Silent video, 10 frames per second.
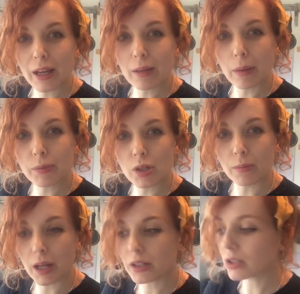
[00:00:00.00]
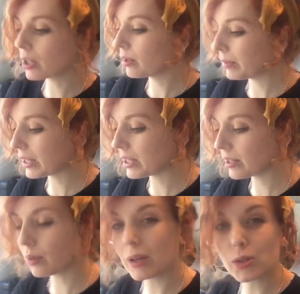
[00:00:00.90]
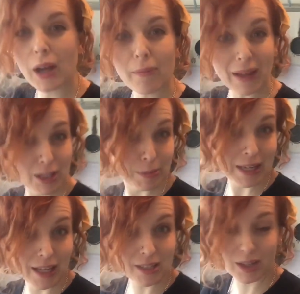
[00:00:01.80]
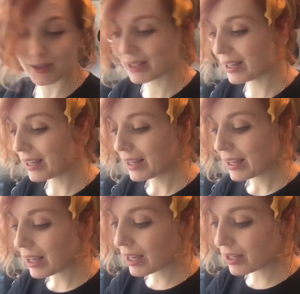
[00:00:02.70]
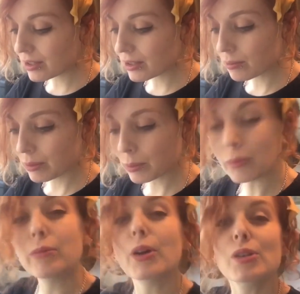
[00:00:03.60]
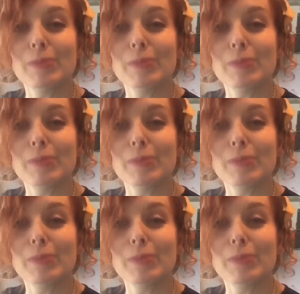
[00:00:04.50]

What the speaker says: them up too much because otherwise you'll have mashed potatoes. And we want roast